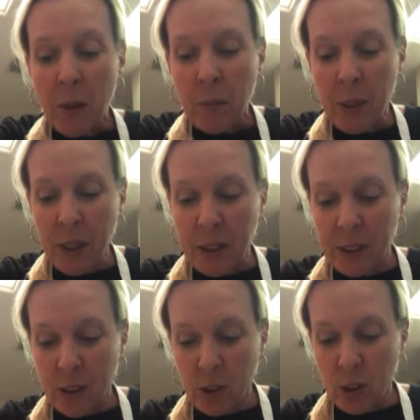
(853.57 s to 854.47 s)
because
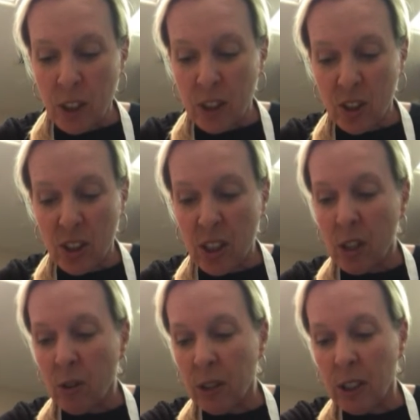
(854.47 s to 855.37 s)
there's a
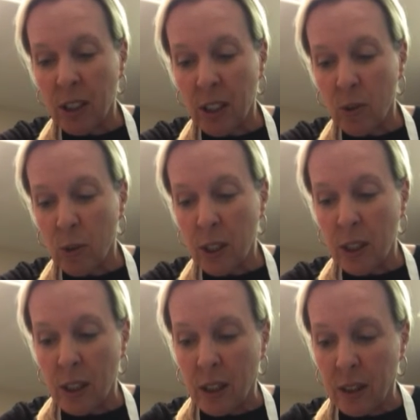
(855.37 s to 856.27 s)
secret
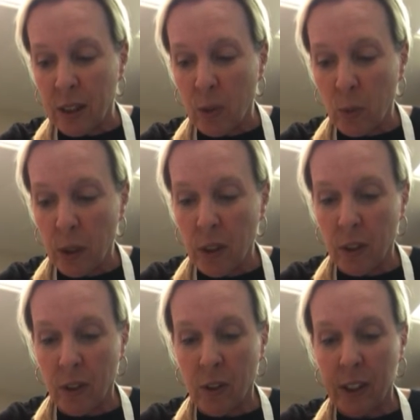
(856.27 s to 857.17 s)
ingredient that we
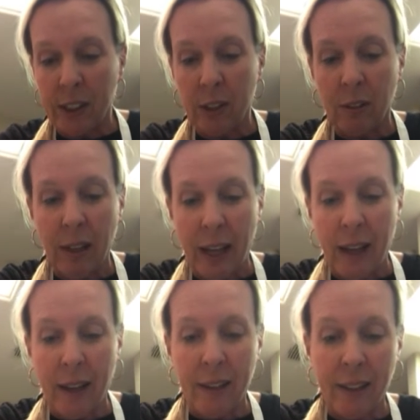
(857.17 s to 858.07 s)
are going to
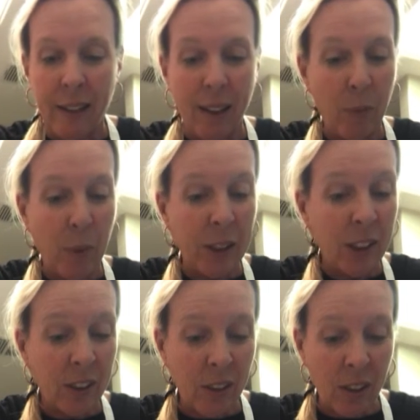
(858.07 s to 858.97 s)
add, and I
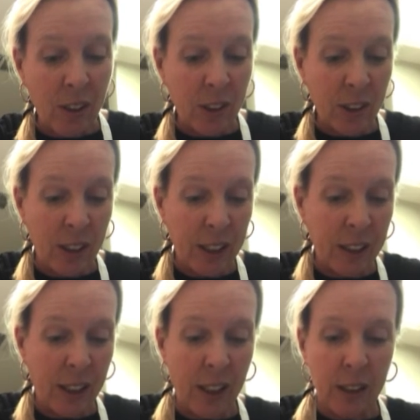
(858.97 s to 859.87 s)
bet you're all trying
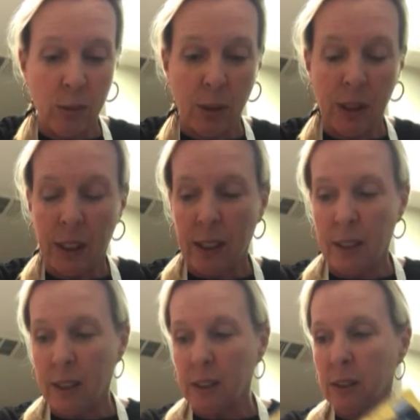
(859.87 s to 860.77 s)
to guess what that
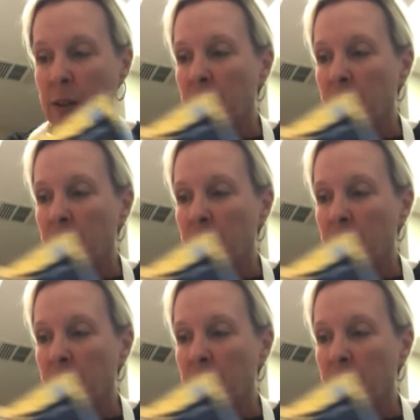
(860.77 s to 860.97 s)
is.